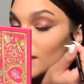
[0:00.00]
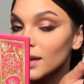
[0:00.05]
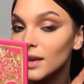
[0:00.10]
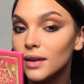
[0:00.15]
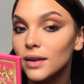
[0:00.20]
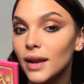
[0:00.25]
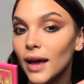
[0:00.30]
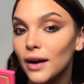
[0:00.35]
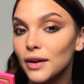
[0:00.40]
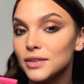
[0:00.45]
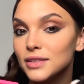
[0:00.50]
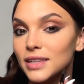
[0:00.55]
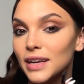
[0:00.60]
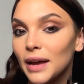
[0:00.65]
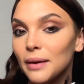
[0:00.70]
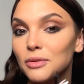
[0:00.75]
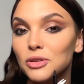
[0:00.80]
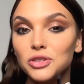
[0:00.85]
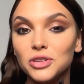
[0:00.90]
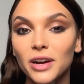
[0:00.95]
Now it's
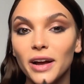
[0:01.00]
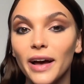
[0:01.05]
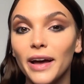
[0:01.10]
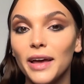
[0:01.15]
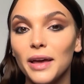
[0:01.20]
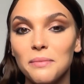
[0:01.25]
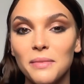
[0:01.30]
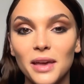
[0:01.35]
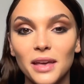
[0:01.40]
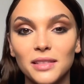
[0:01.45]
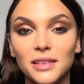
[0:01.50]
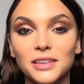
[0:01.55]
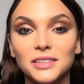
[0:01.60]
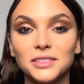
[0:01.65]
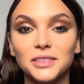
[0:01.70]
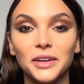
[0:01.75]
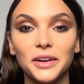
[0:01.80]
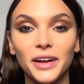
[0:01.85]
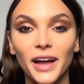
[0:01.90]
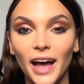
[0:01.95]
time to try and make
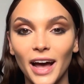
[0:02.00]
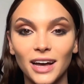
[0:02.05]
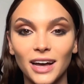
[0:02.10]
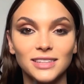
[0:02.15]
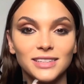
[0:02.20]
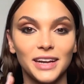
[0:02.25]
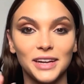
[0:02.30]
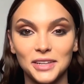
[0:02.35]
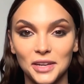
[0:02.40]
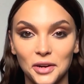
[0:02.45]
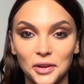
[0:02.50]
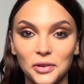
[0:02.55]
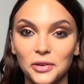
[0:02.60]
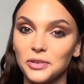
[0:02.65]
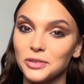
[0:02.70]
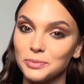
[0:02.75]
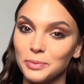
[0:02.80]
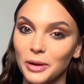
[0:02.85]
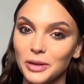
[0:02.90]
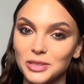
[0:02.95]
these look as identical
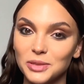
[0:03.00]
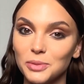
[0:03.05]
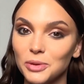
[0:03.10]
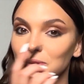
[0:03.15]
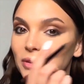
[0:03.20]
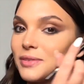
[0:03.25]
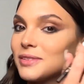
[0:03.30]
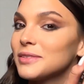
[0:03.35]
as possible.